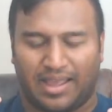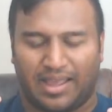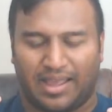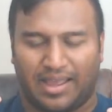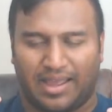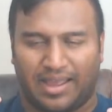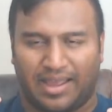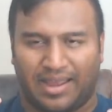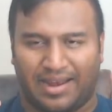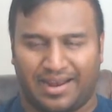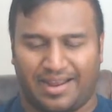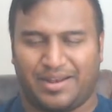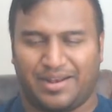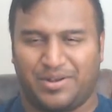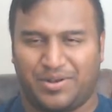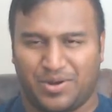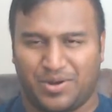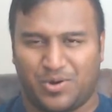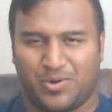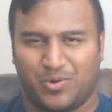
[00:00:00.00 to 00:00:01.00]
And I
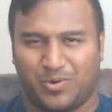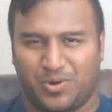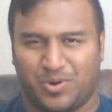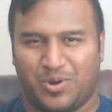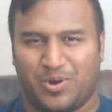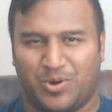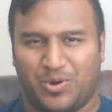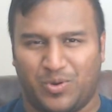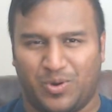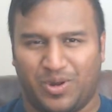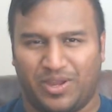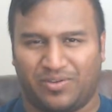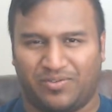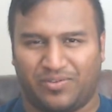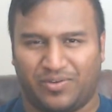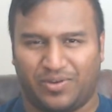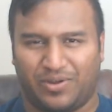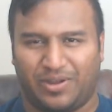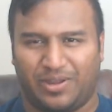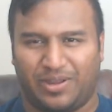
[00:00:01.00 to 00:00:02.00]
don't know if
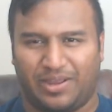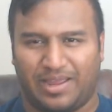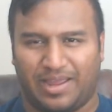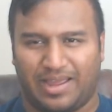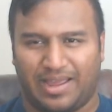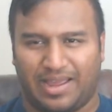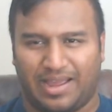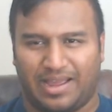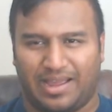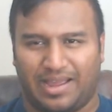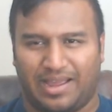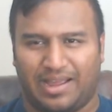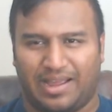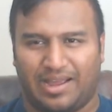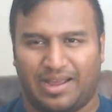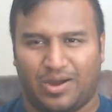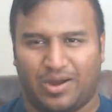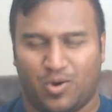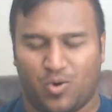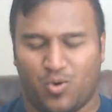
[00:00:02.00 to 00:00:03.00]

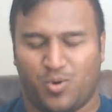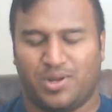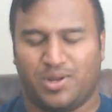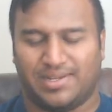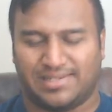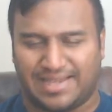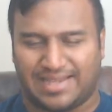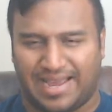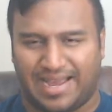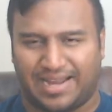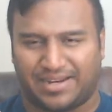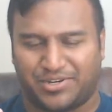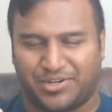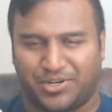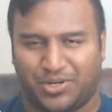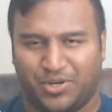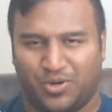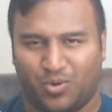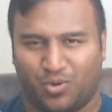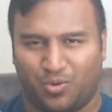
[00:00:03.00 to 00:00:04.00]
Oda is actually
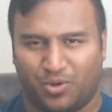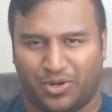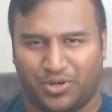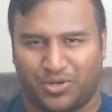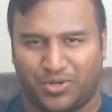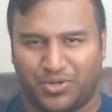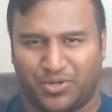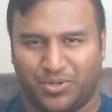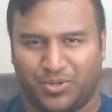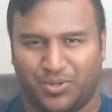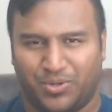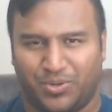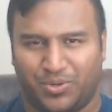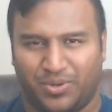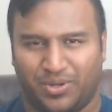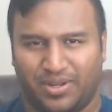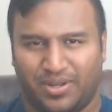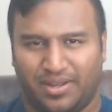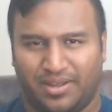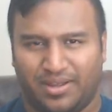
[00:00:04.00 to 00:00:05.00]
going to
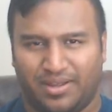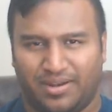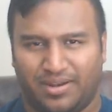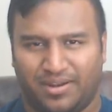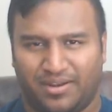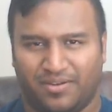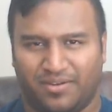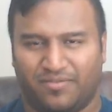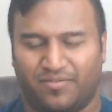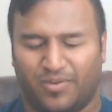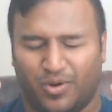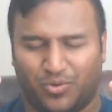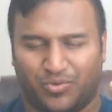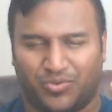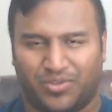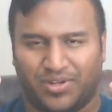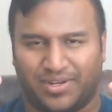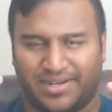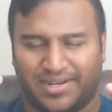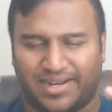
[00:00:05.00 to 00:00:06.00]
devote
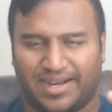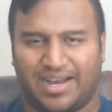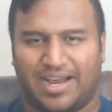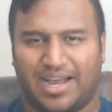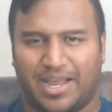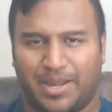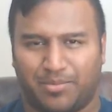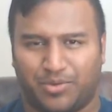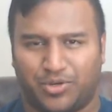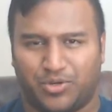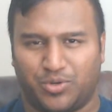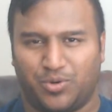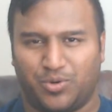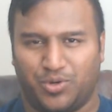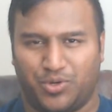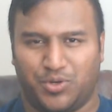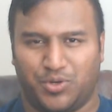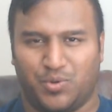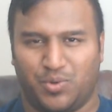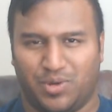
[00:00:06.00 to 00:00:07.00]
the time to
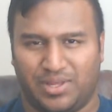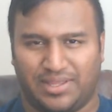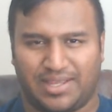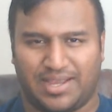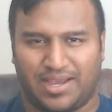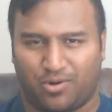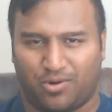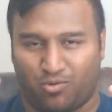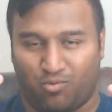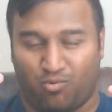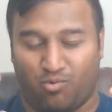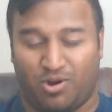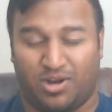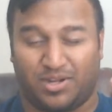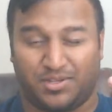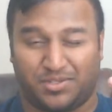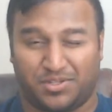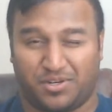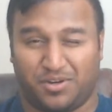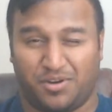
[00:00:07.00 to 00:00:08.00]
doing that, or
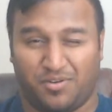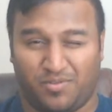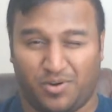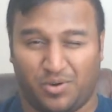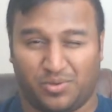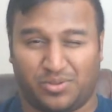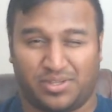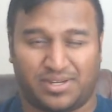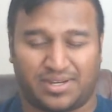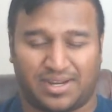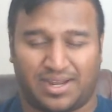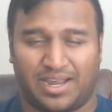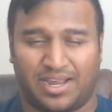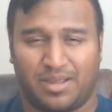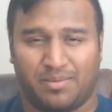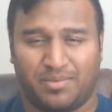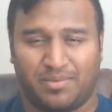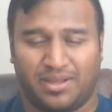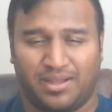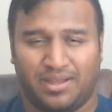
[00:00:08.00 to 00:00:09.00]
wants to devote the
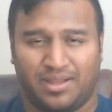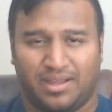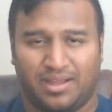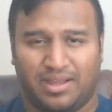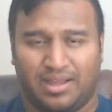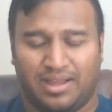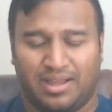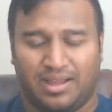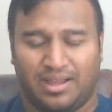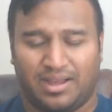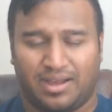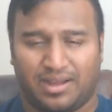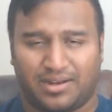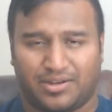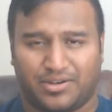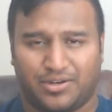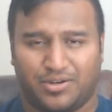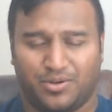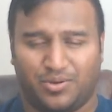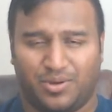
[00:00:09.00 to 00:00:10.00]
time to
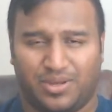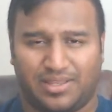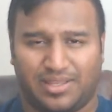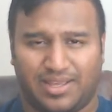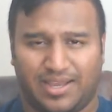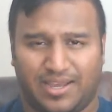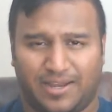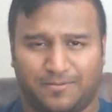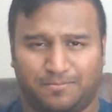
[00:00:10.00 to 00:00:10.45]
doing that,